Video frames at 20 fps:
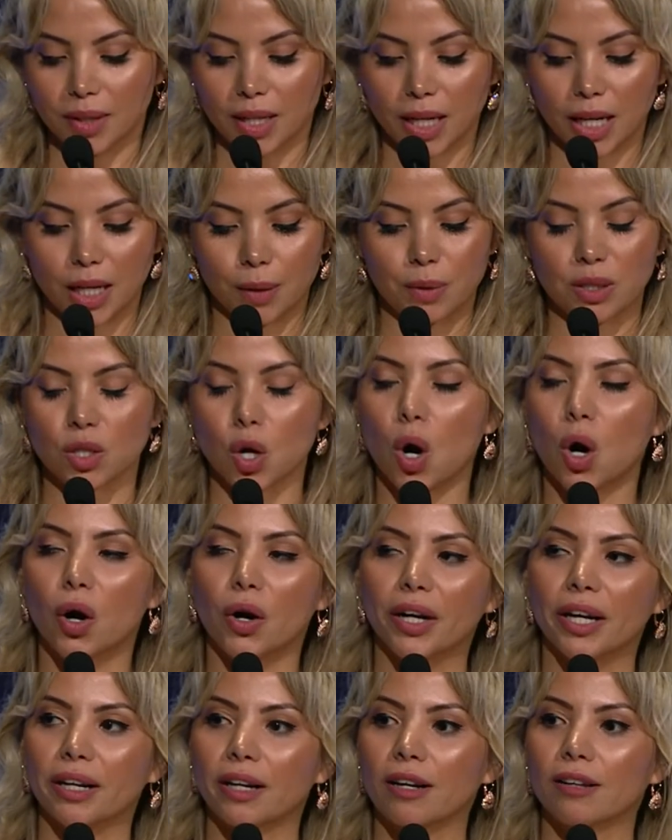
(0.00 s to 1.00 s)
and it was hard
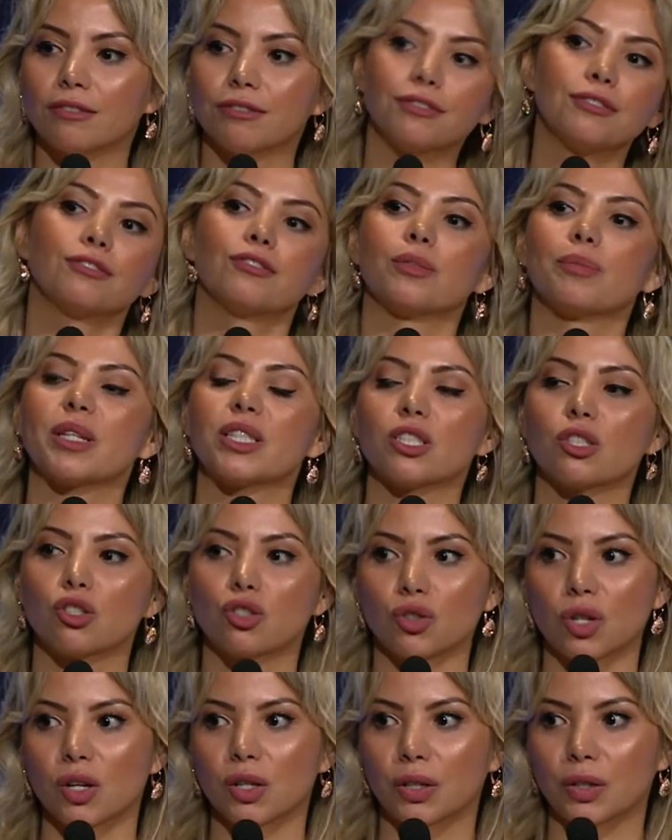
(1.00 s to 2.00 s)
enough for me to
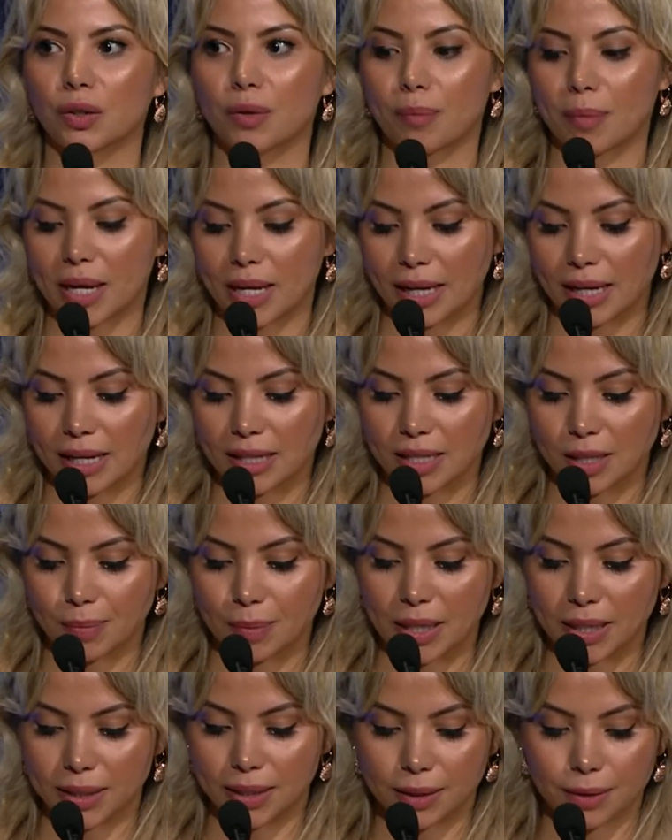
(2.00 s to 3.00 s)
struggle and make ends
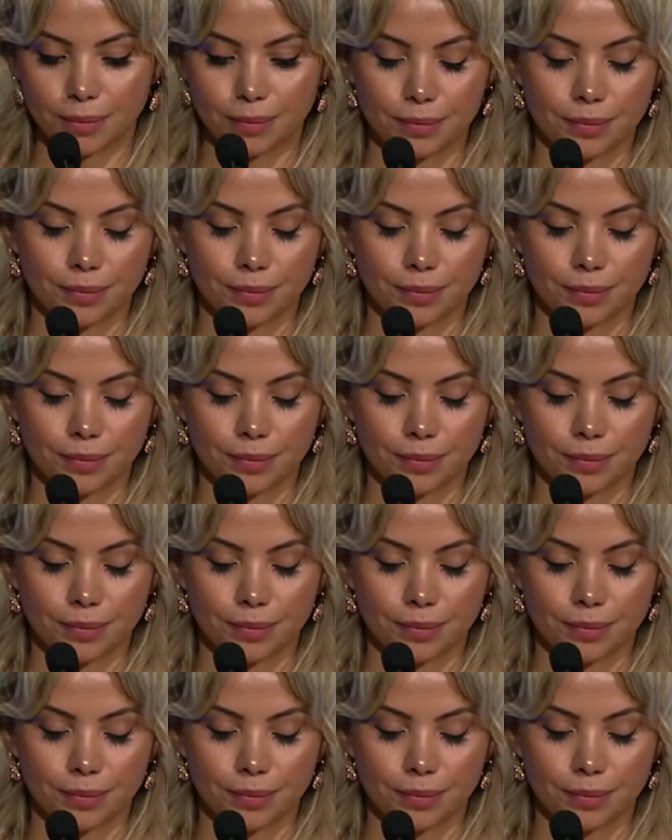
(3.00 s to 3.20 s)
meet.